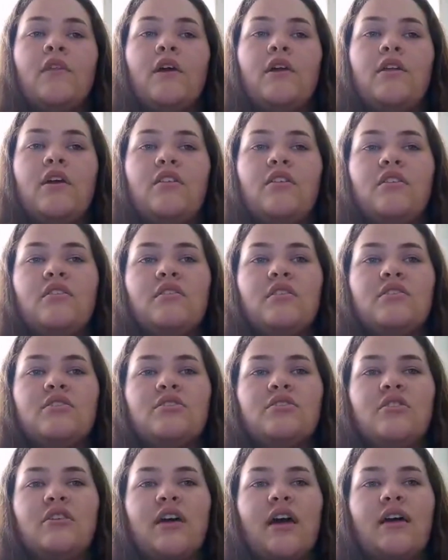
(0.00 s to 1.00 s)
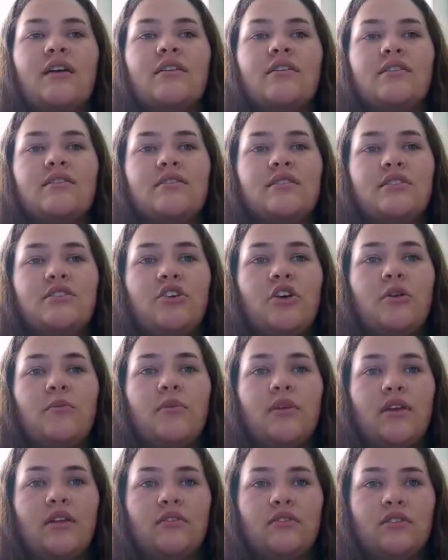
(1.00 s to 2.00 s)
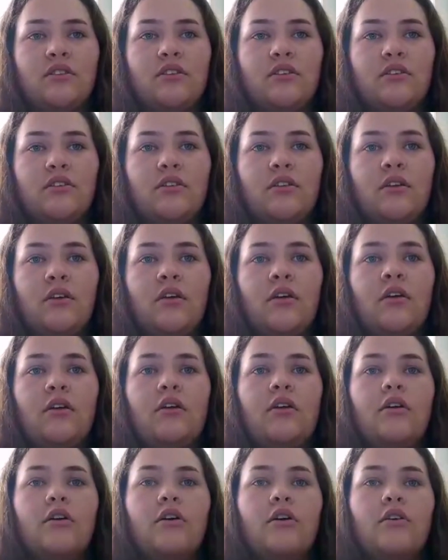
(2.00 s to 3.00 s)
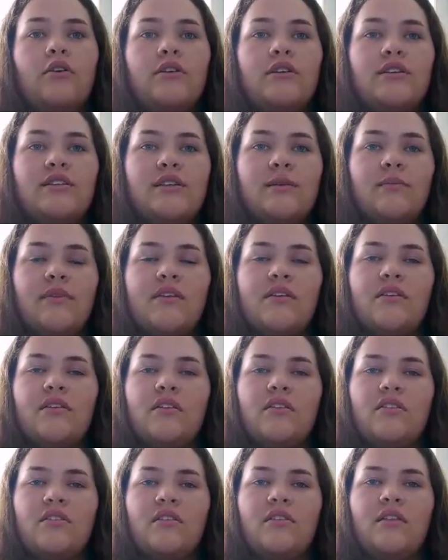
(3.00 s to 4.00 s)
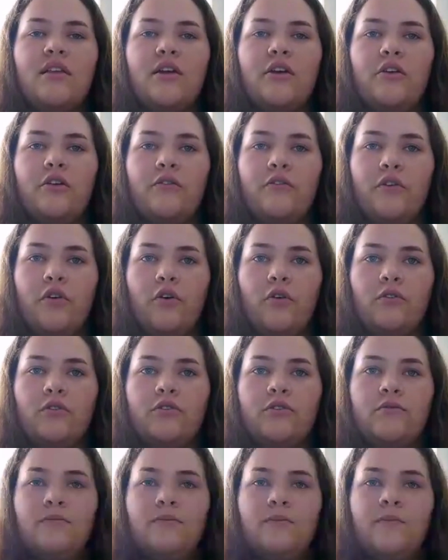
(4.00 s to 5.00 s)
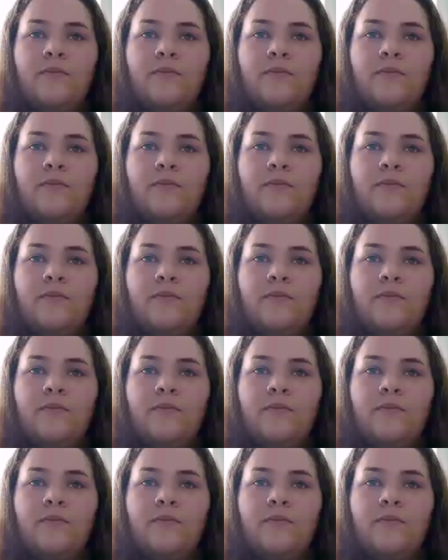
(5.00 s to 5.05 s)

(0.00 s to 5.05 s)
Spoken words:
Another thing to look at is the term gilded, coating something in a thin layer of gold.